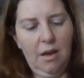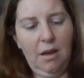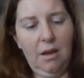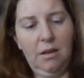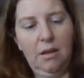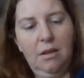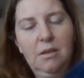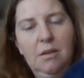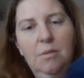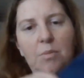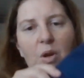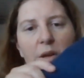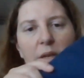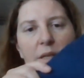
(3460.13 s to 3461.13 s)
and then
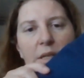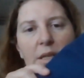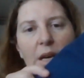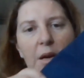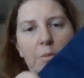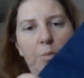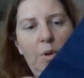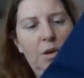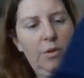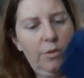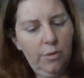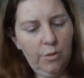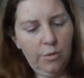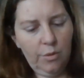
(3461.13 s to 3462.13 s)
some nice dark
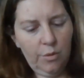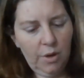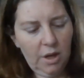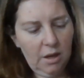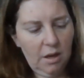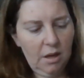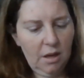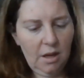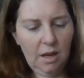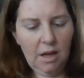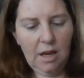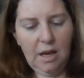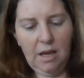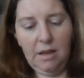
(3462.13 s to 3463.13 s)
blue.
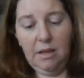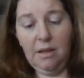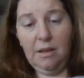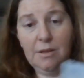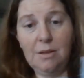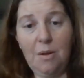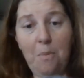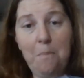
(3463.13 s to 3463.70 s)
And then this